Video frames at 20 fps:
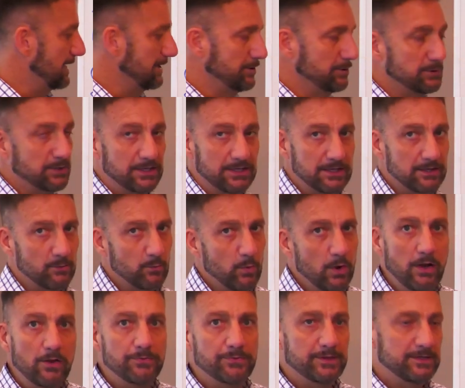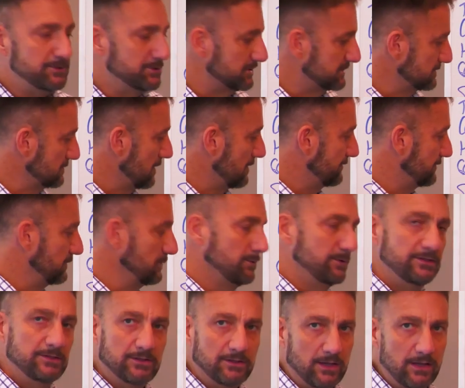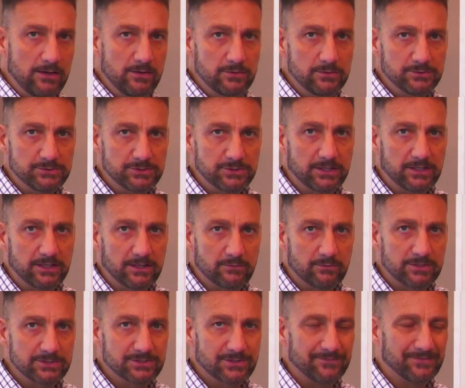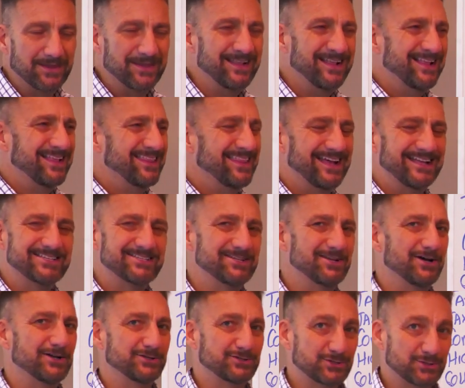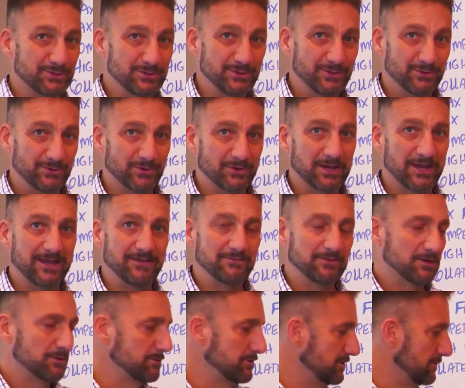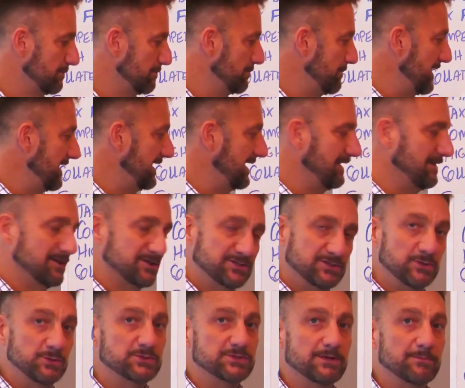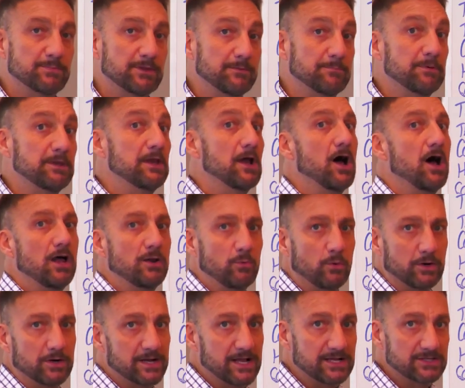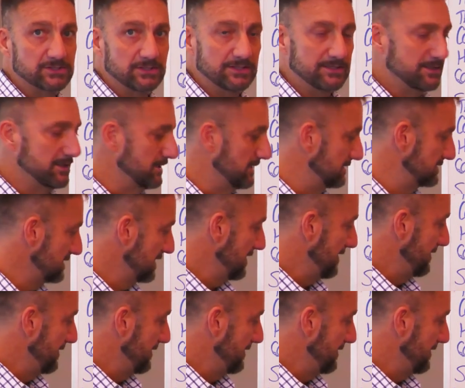you can get wealthy just off doing the loans. You can get rich off that. That's not true, okay? They're making this do something beyond what it actually does.